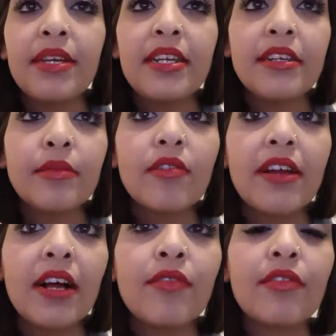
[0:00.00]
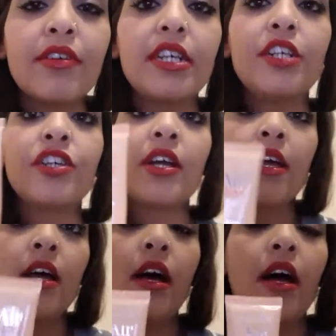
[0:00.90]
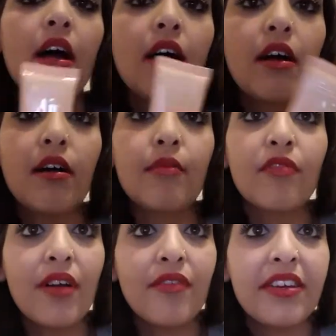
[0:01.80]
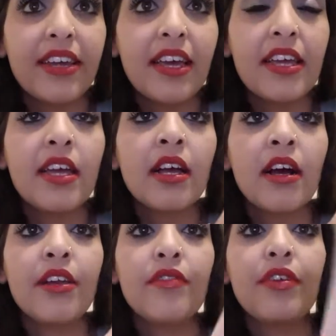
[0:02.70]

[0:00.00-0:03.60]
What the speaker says: Medium, great coverage, for everyday kind